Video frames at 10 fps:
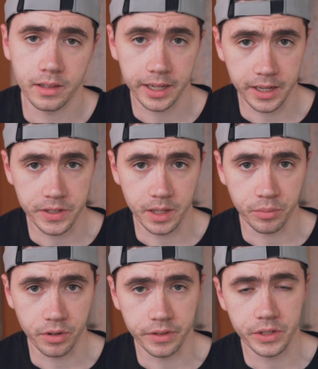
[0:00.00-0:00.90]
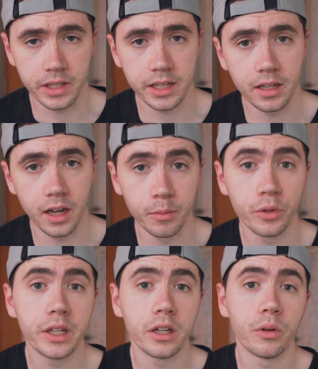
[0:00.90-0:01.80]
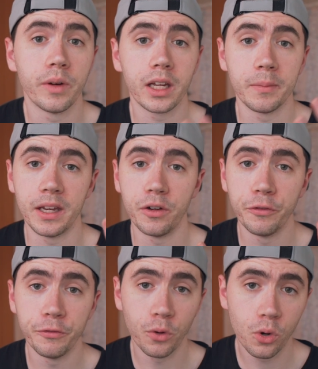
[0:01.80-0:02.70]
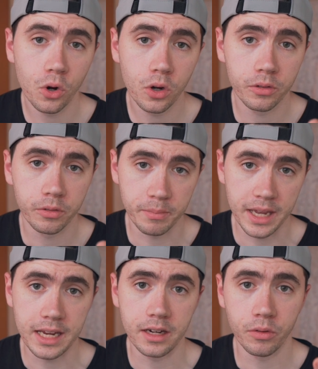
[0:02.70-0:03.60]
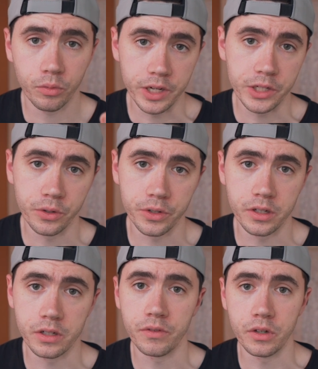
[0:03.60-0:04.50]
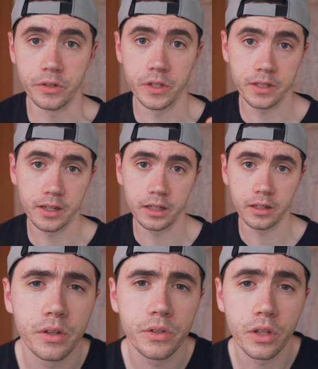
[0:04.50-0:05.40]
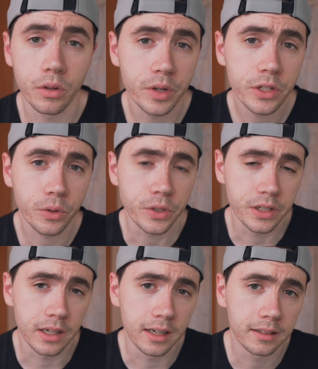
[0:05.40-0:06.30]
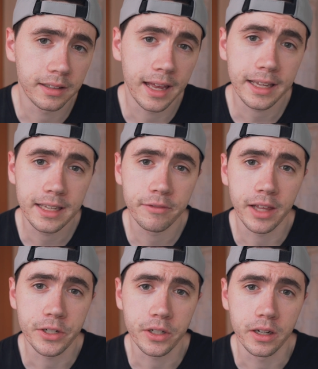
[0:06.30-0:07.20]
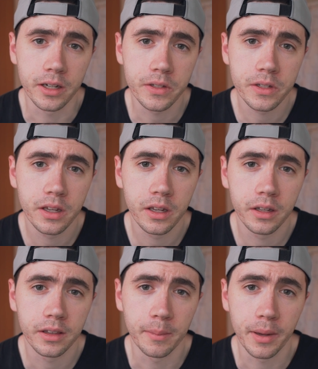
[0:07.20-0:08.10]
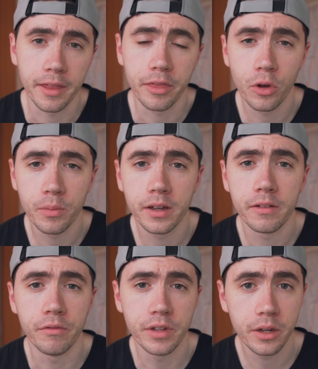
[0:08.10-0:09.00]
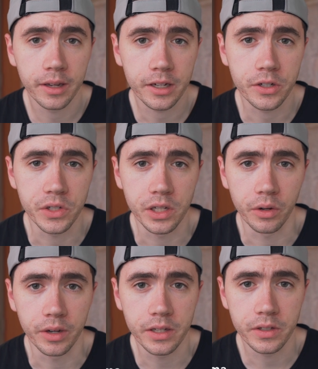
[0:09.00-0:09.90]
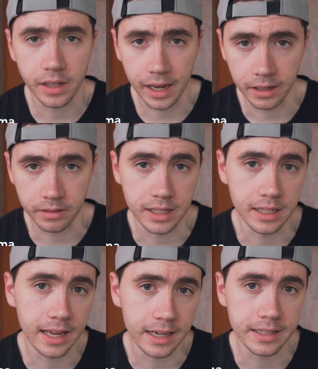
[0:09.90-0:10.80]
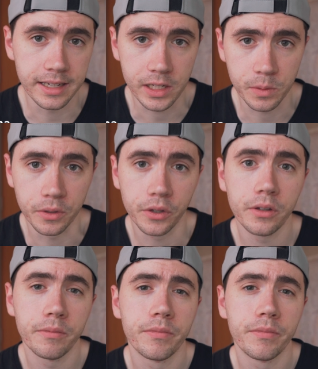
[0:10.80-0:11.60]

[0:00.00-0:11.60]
Like I said previously, I'm only going to recommend 4 main resources for you to study. So the resources are Anki flashcards, the Pathoma video lecture series and the added textbook,